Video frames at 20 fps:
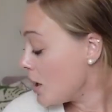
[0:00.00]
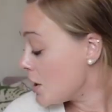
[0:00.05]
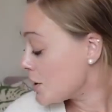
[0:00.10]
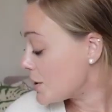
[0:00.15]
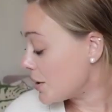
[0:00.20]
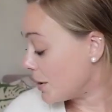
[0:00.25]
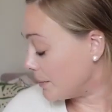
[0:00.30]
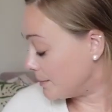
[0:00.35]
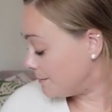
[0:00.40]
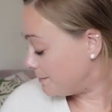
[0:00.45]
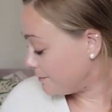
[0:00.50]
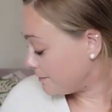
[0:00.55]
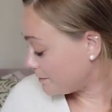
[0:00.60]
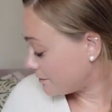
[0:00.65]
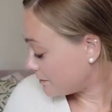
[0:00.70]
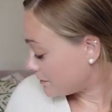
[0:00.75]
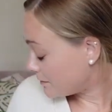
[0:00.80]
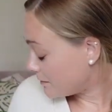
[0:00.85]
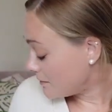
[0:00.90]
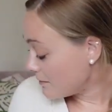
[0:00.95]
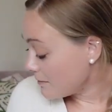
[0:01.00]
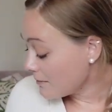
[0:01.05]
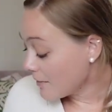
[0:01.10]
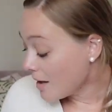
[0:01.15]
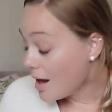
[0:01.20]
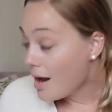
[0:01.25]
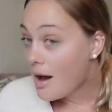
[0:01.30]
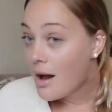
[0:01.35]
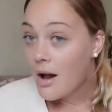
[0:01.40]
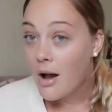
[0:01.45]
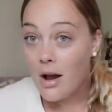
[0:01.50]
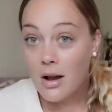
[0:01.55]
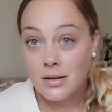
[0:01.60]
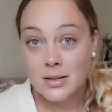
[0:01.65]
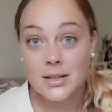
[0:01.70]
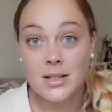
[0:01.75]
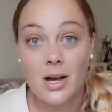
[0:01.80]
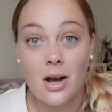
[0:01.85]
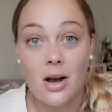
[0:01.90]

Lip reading: So all in